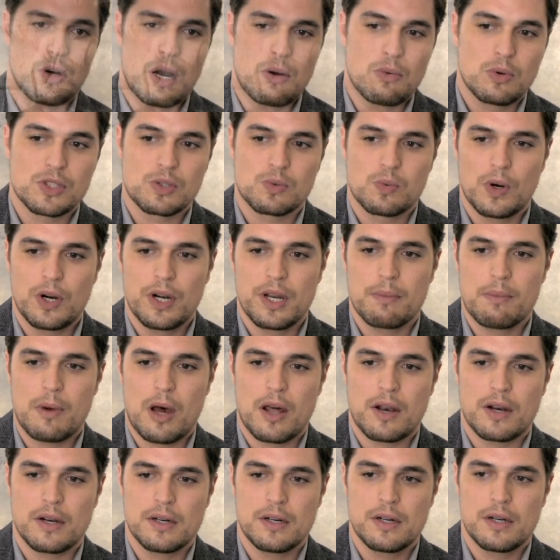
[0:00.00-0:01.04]
I was worried
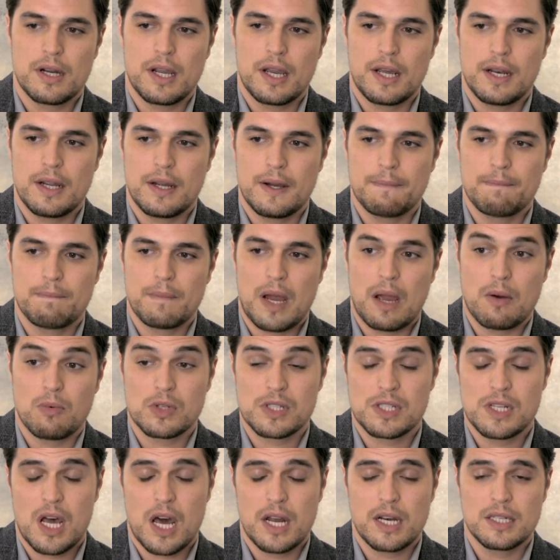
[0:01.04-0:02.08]
about her, and um, I
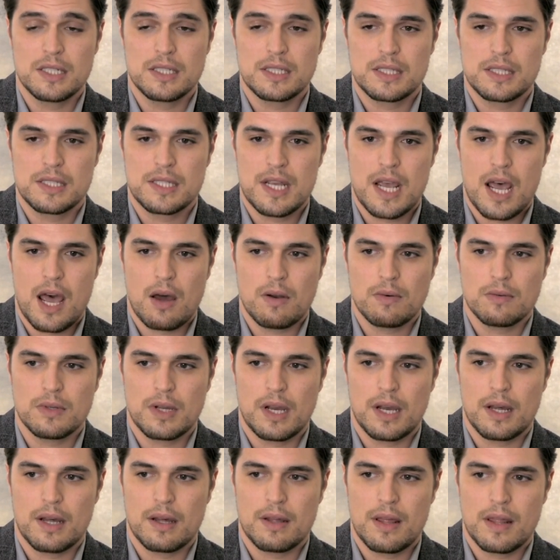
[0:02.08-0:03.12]
was not in town
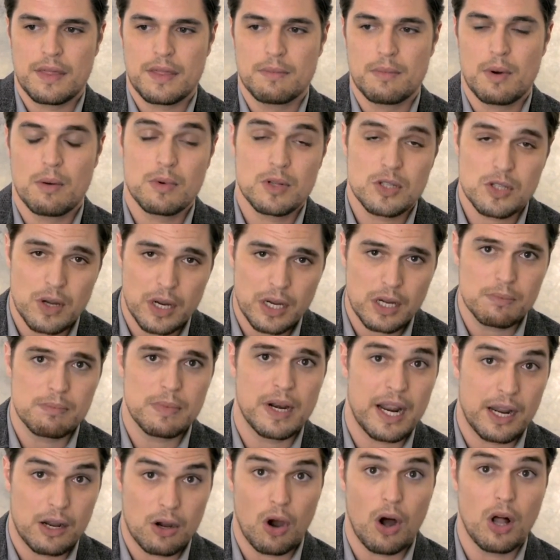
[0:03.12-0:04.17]
uh, at the moment. So I,
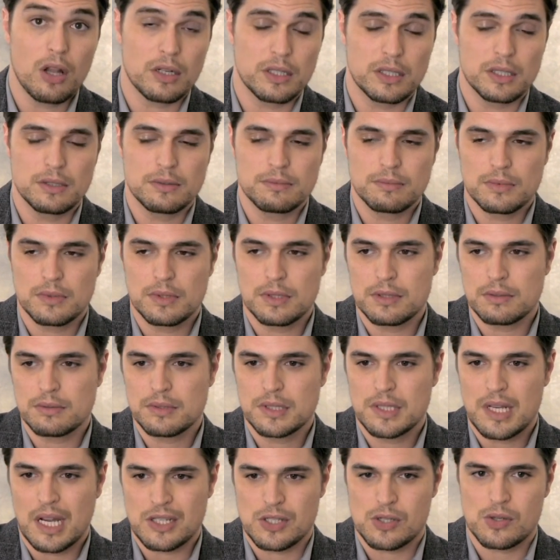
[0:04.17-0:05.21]
but I call her uh,
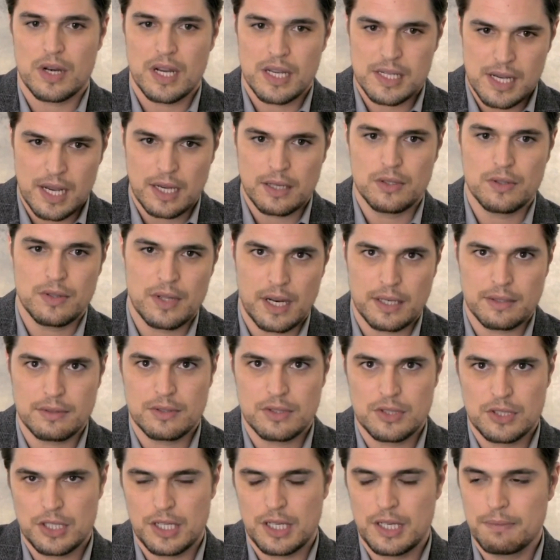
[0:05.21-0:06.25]
as soon as I knew that
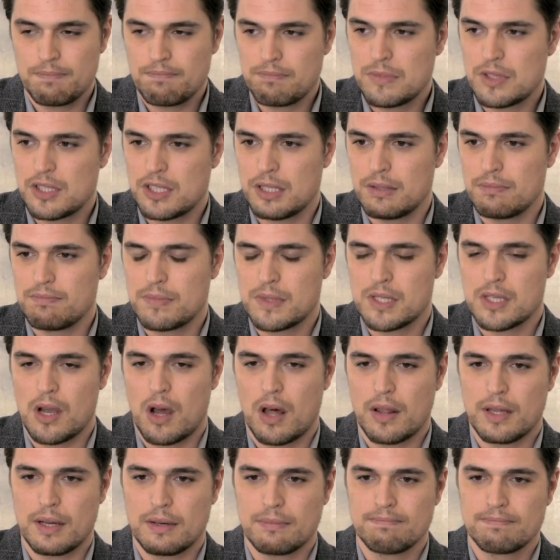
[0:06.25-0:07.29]
she she
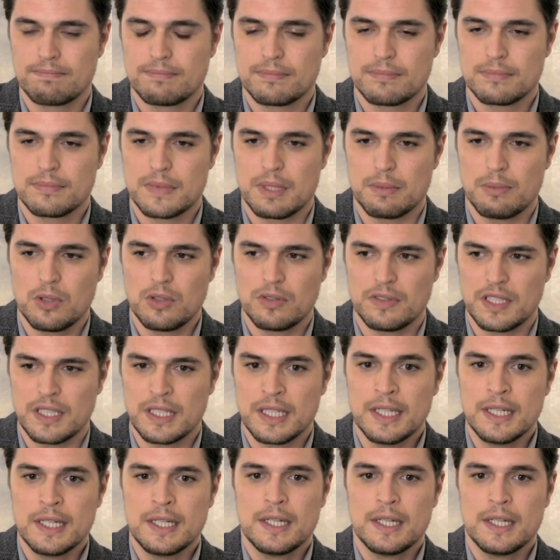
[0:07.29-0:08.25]
saw the the movie.